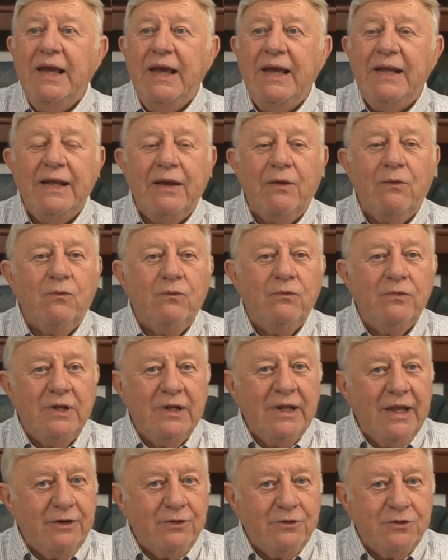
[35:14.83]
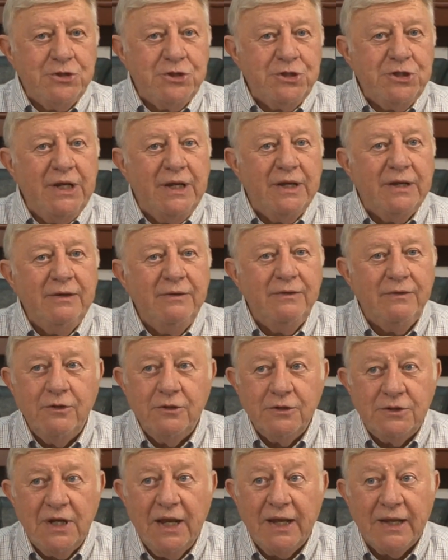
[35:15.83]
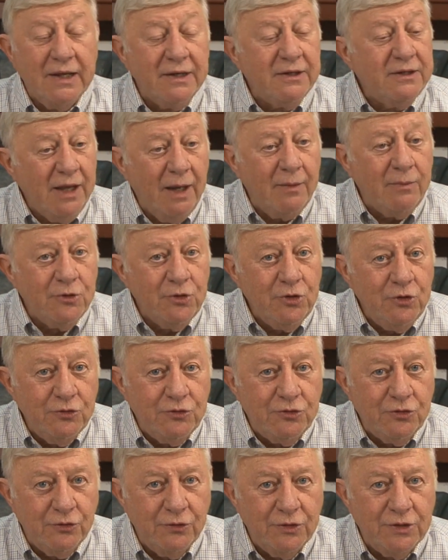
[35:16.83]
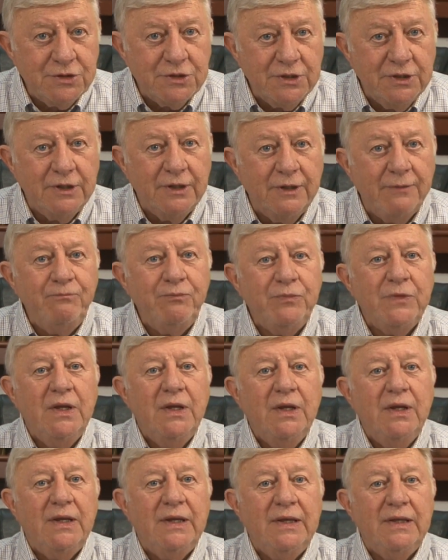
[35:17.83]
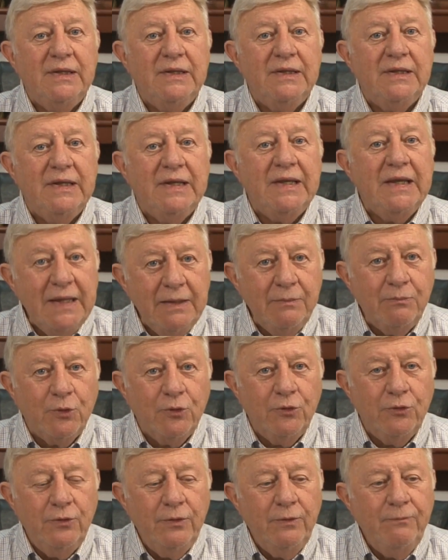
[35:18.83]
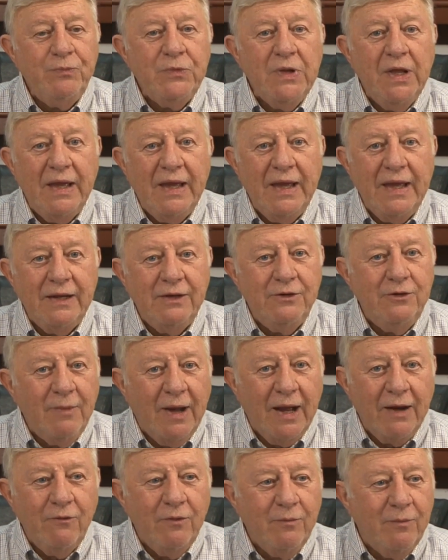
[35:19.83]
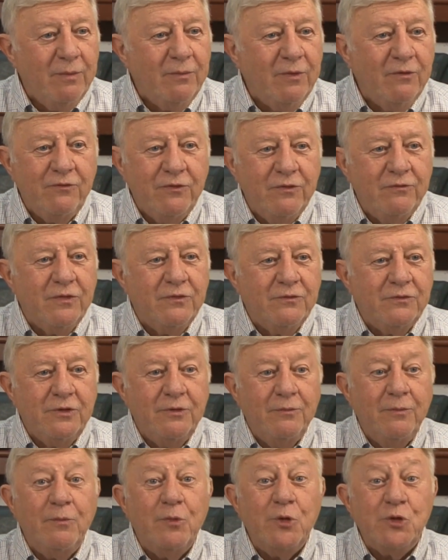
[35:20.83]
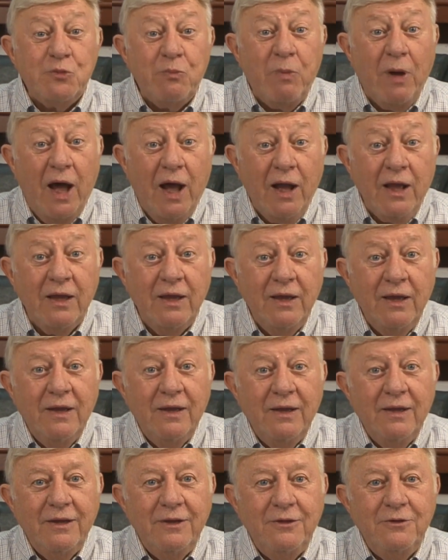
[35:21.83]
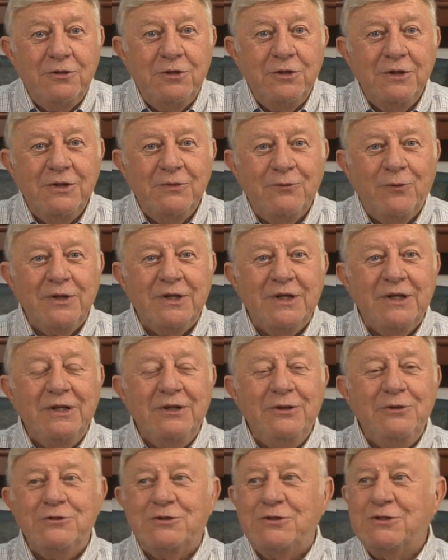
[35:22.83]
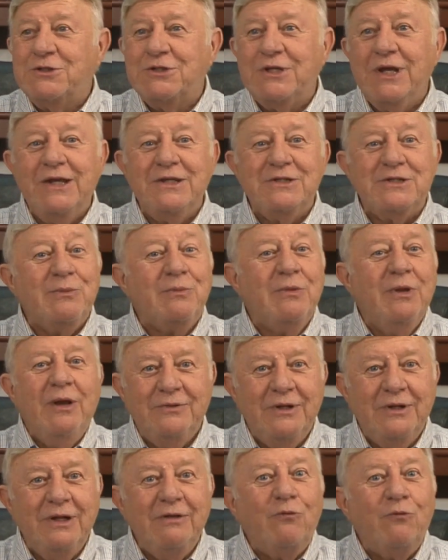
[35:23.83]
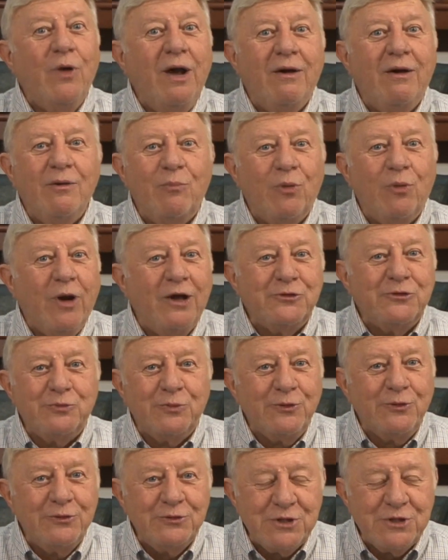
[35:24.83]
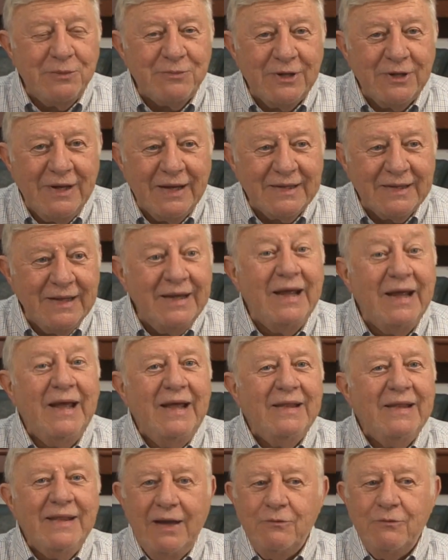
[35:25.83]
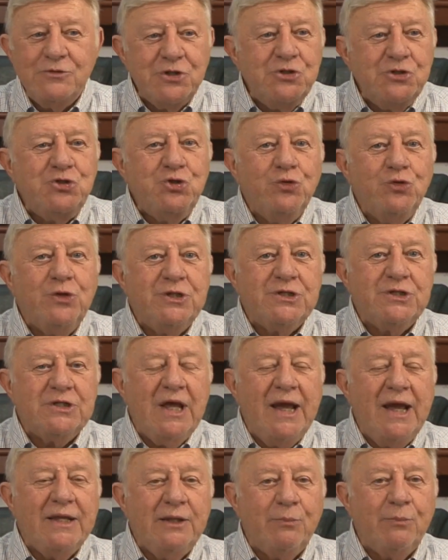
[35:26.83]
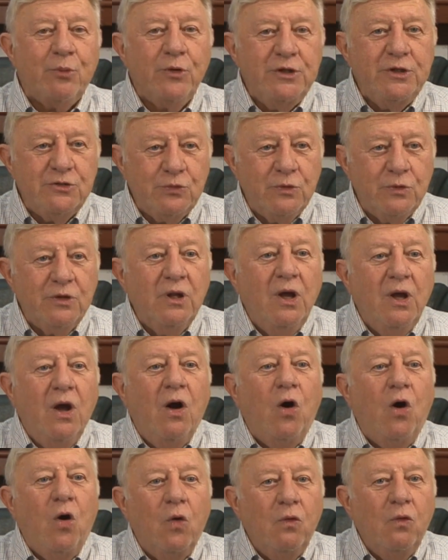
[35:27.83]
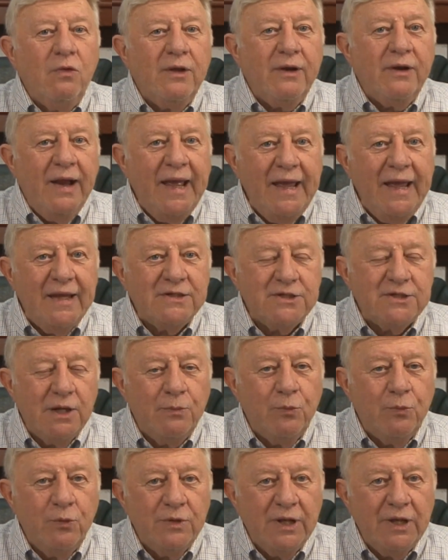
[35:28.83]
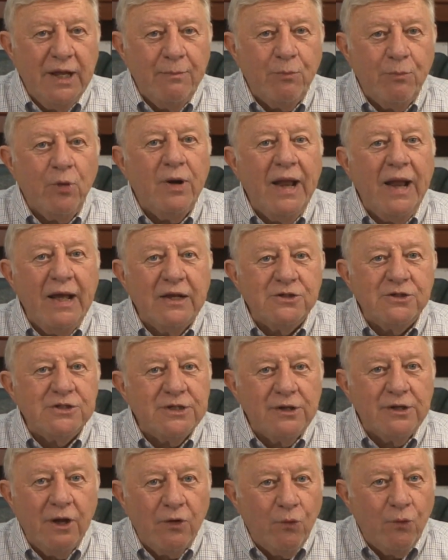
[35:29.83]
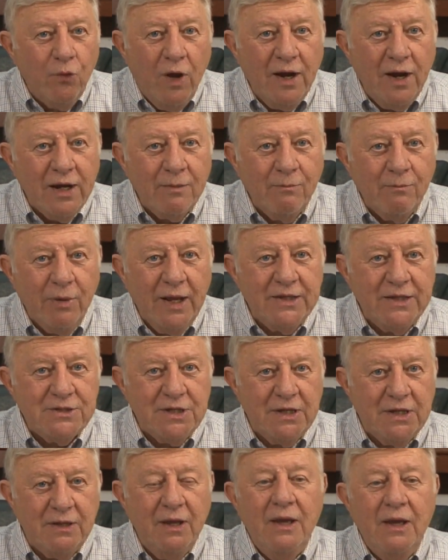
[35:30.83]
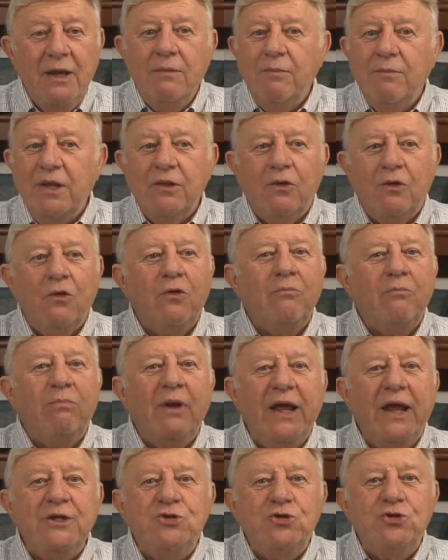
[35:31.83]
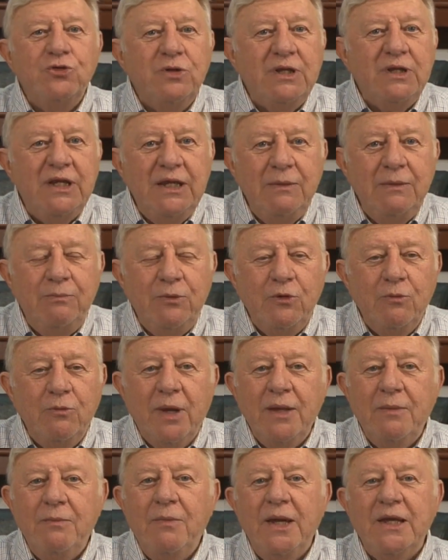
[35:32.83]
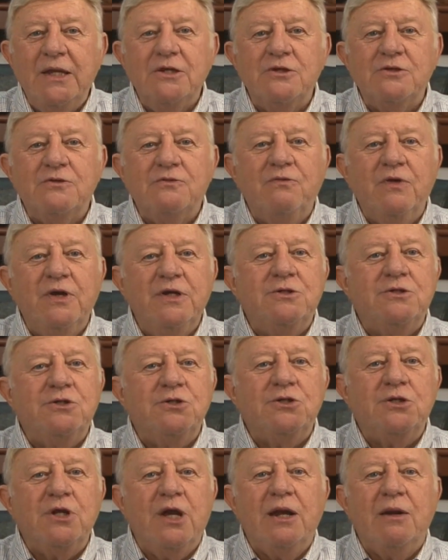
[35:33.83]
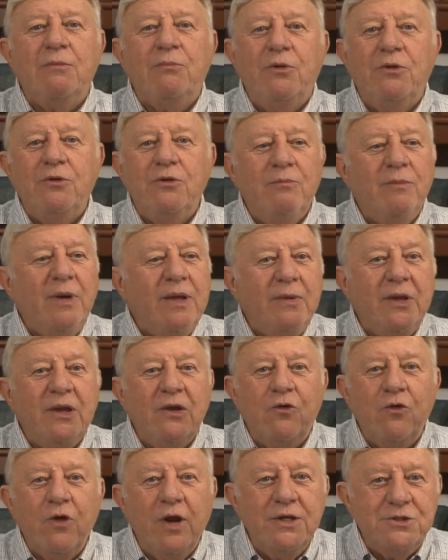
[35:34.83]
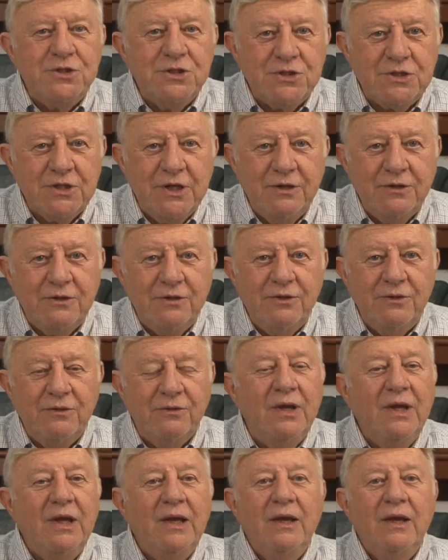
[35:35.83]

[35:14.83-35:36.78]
And that letter Shin looks like a W to us in the in the Hebrew. And you might remember, if you've ever, you remember Spock, he, what did he used to say? He said, live well and prosper or something like that. That was a Jewish sign. The priest would hold their hands up when they pronounced the Aaronic blessing. May the Lord bless you and keep you. May make his face to shine upon you. May be gracious unto you.